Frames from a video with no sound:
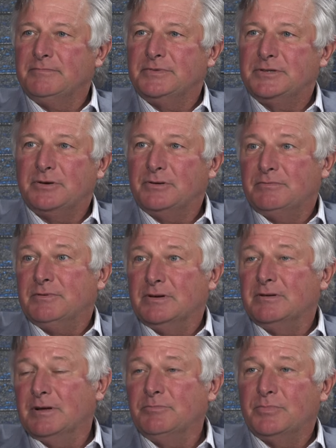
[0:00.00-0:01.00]
so uh,
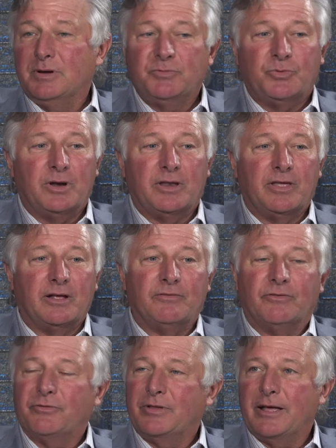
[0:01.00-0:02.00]
I'm, I'm quite
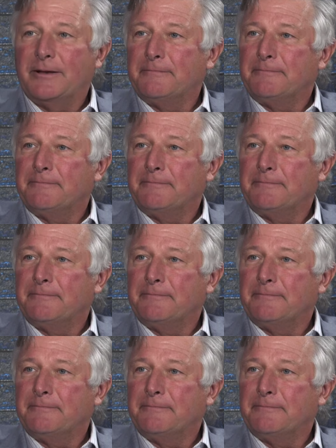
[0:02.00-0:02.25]
thankful for that.